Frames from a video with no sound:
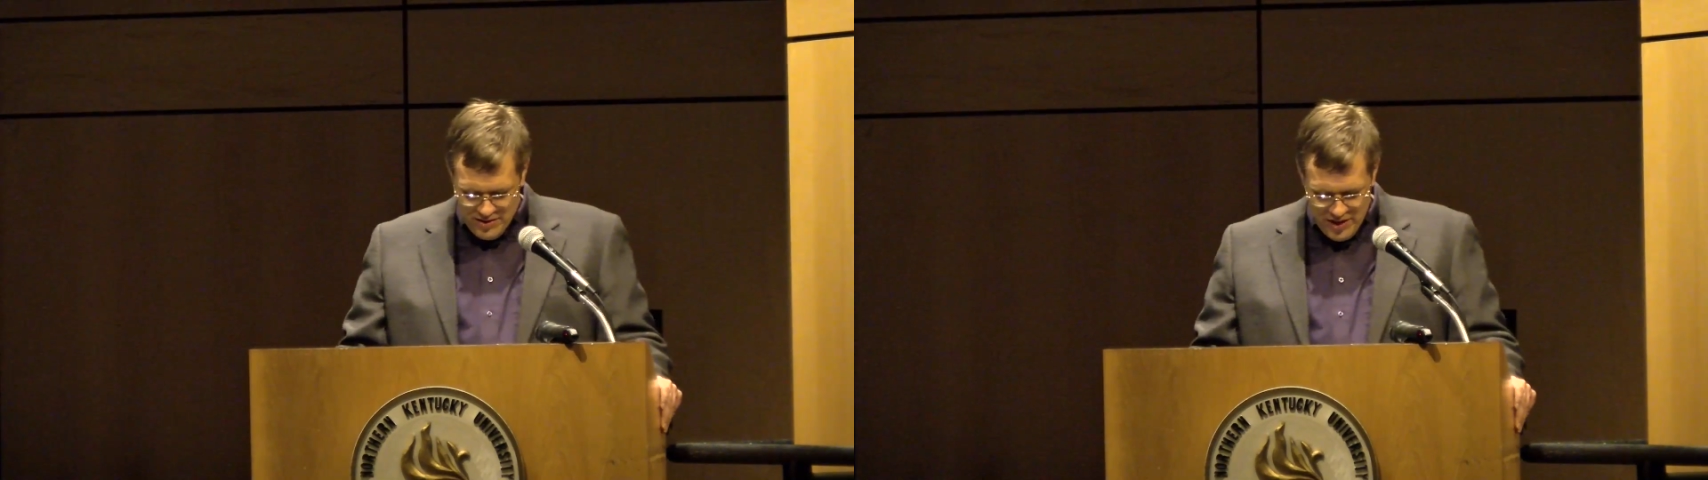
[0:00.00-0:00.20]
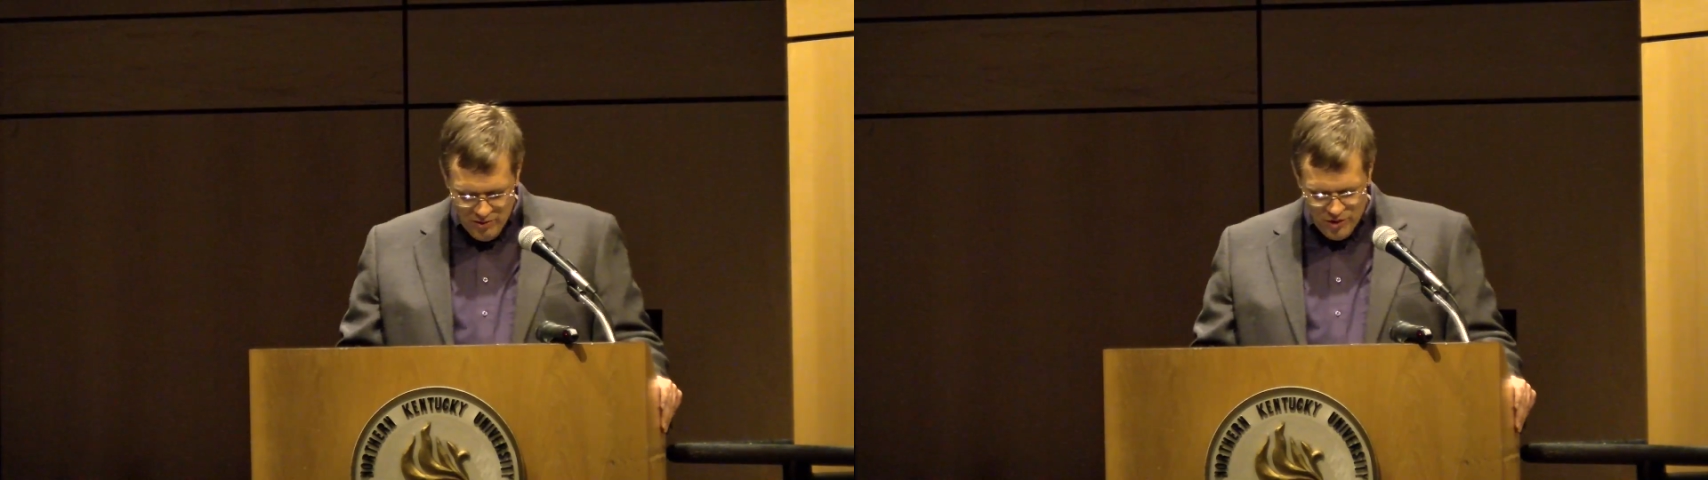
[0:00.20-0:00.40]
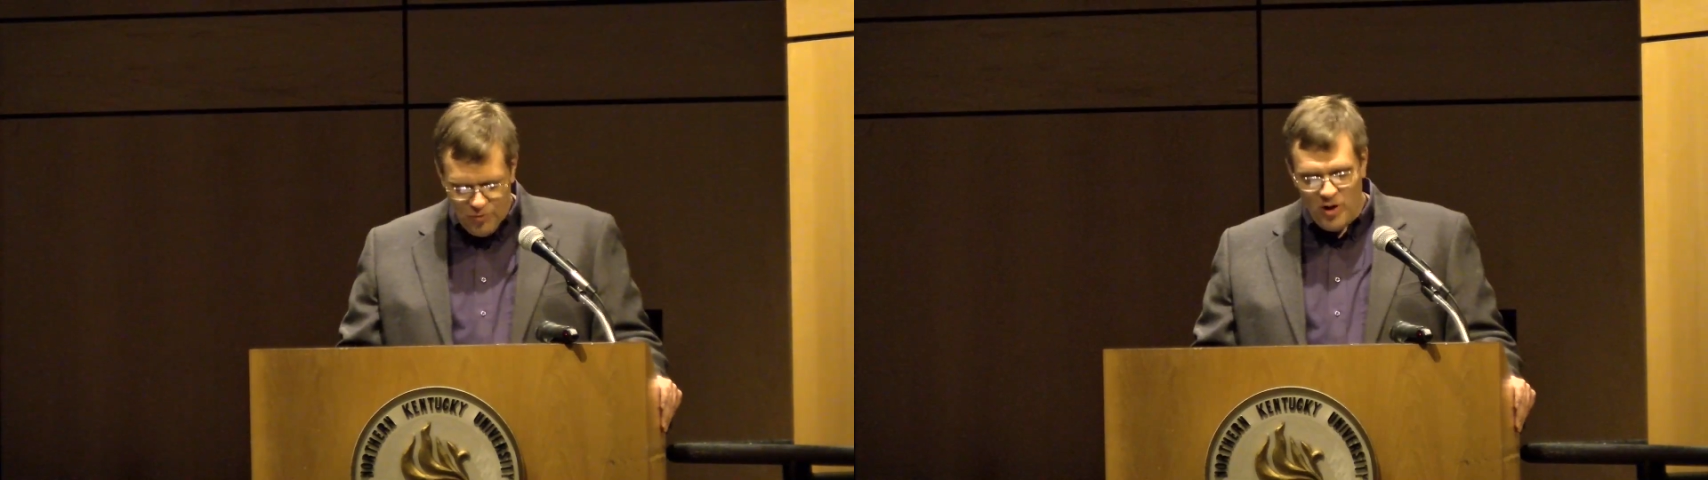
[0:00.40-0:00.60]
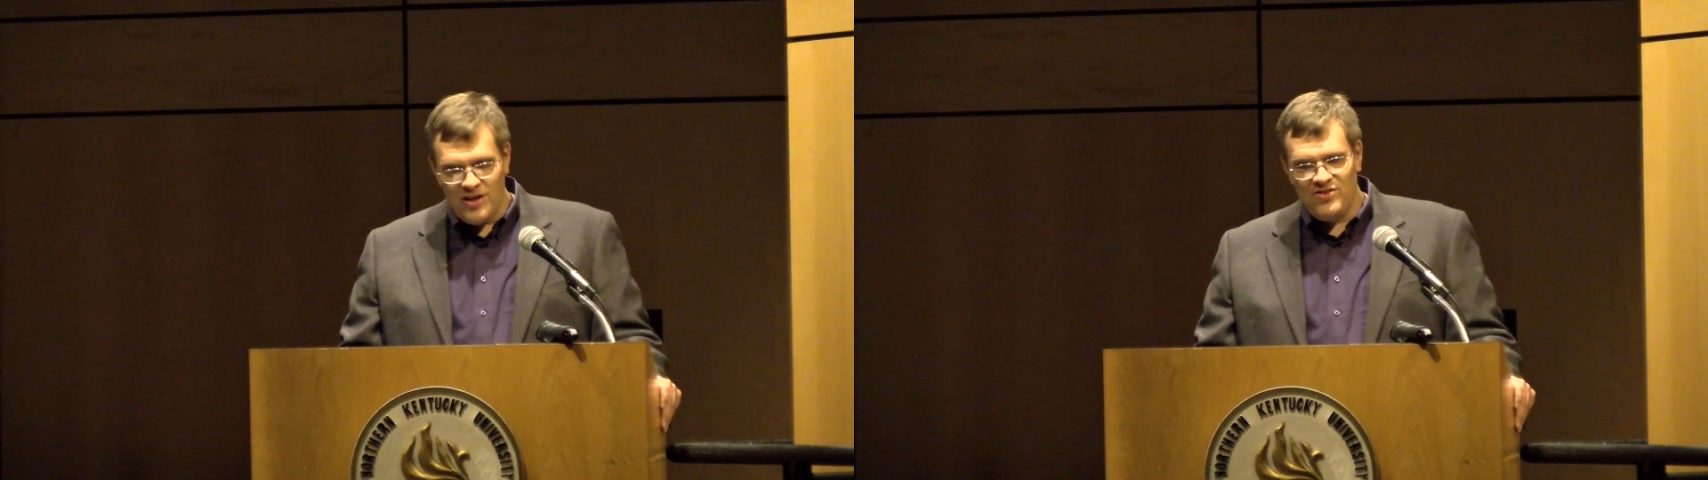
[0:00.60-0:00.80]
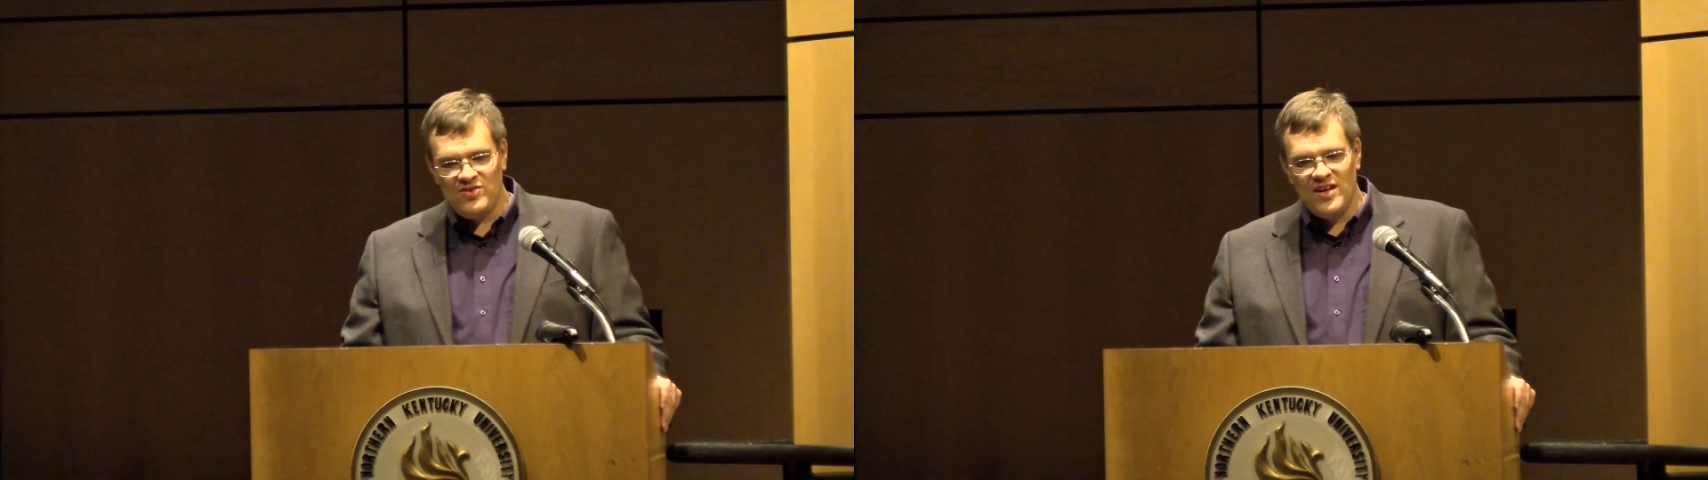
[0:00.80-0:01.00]
There was
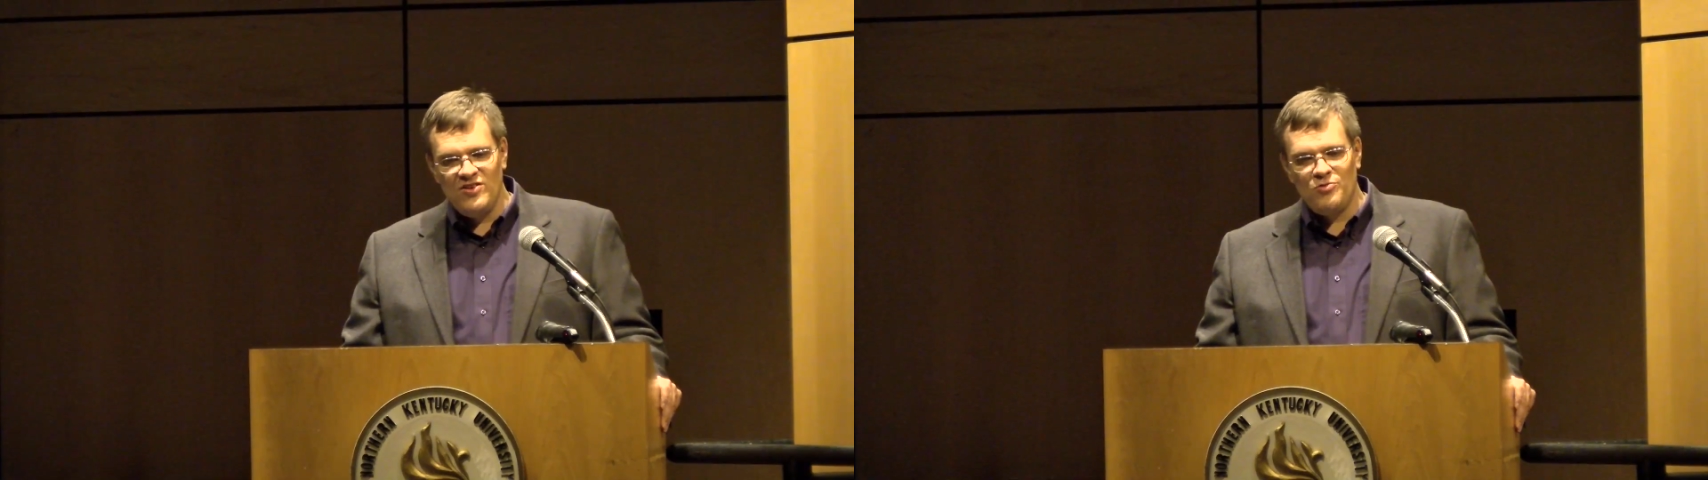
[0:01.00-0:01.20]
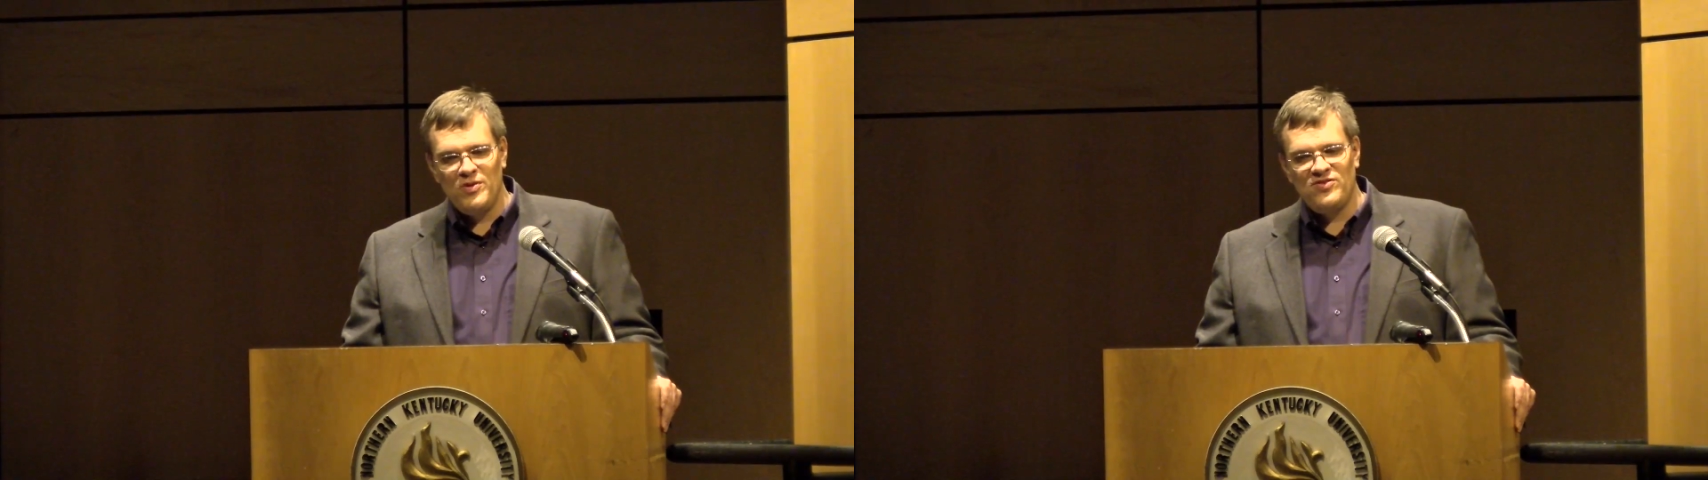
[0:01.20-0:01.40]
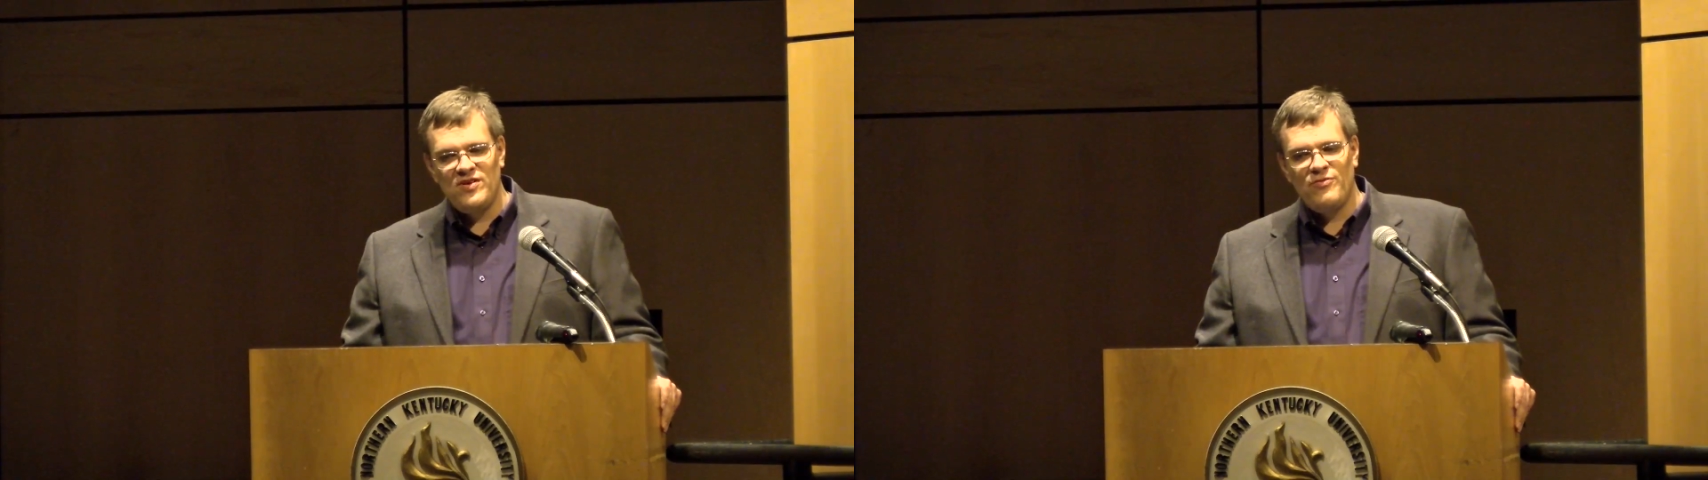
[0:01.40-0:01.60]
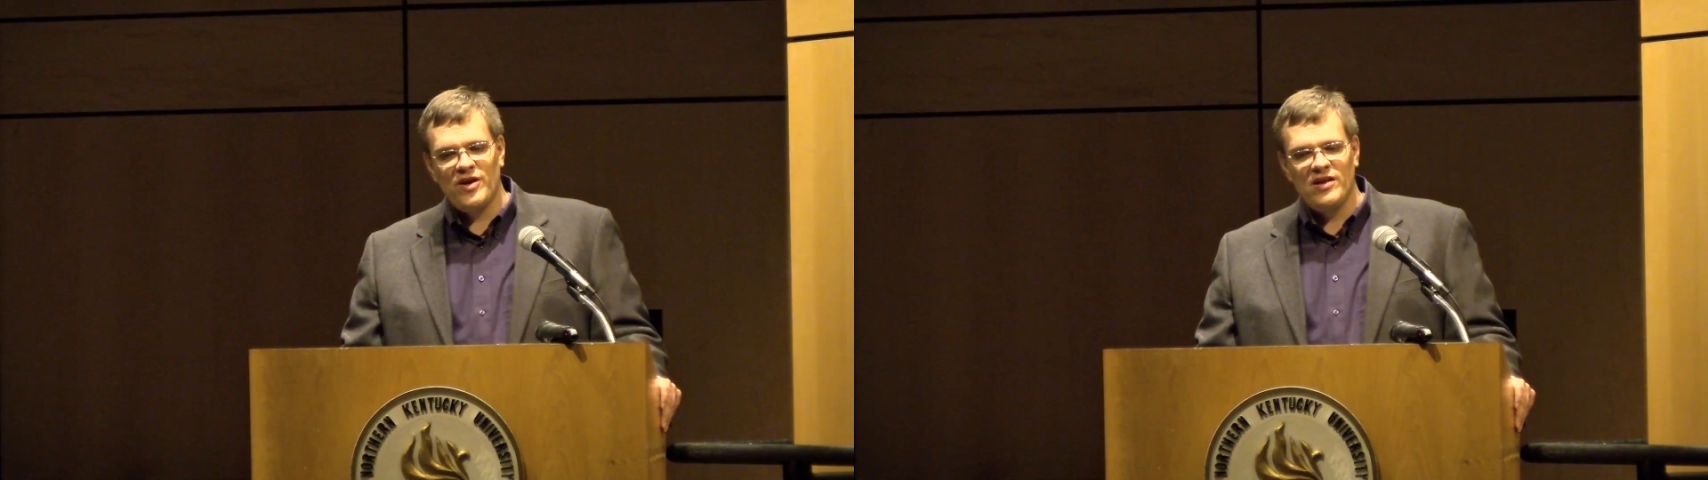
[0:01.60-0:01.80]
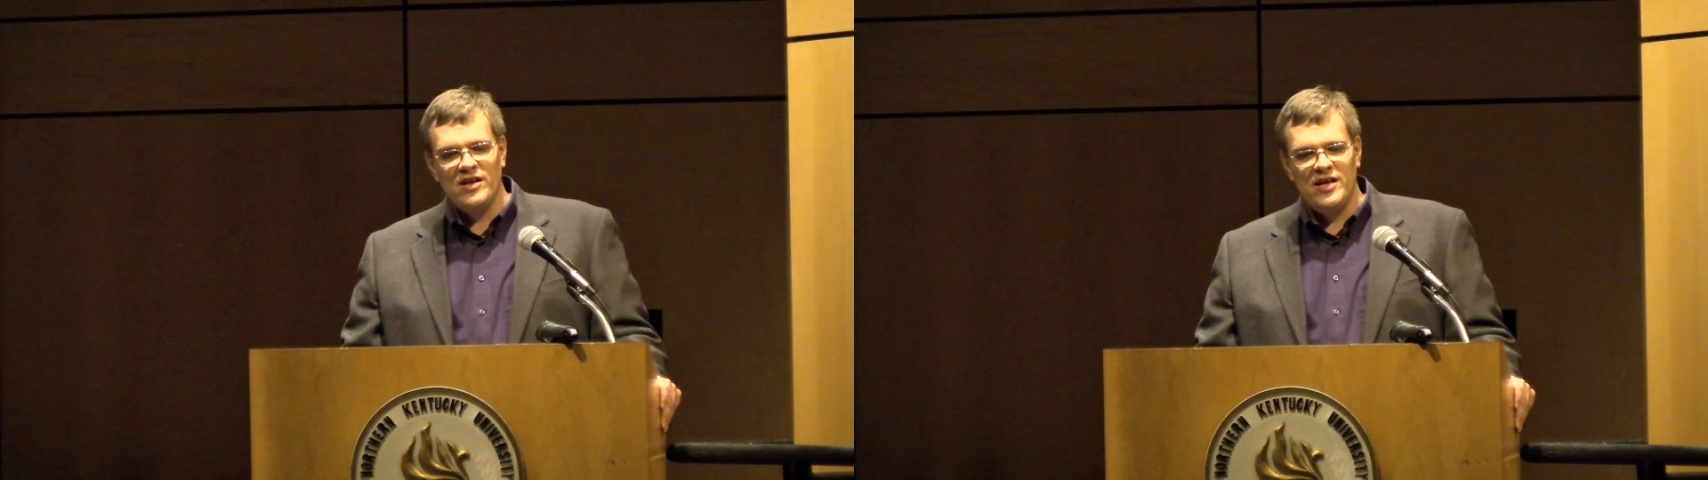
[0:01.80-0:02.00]
one scene
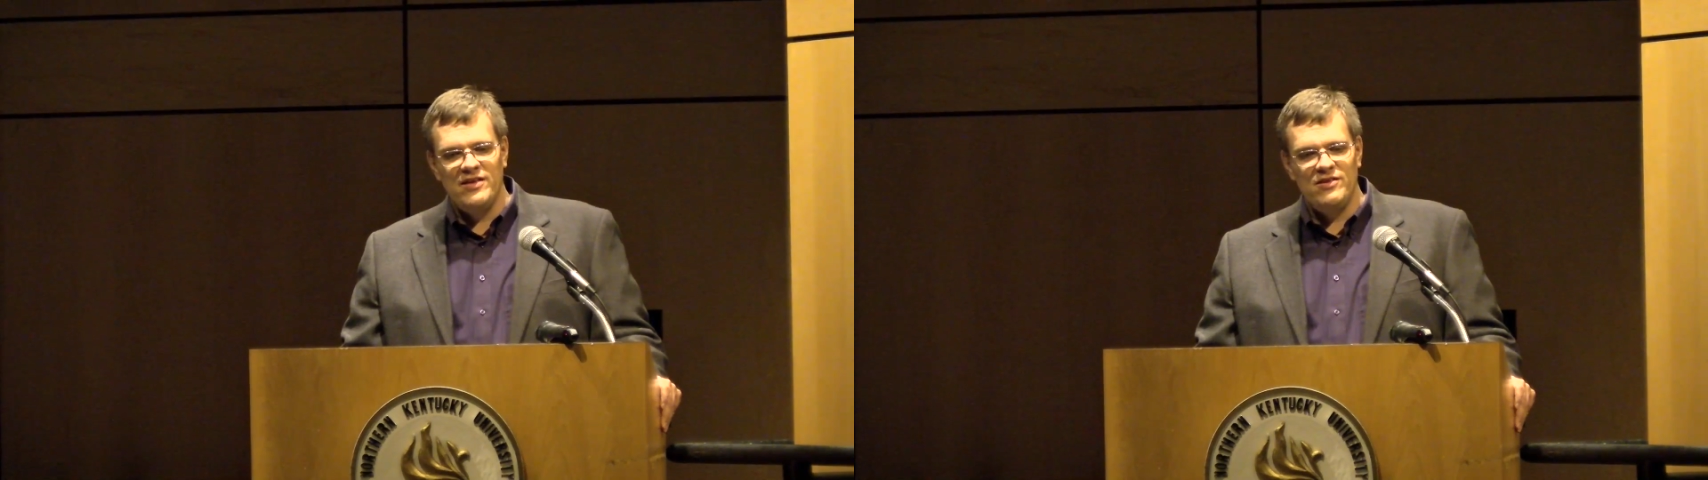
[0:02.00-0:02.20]
specifically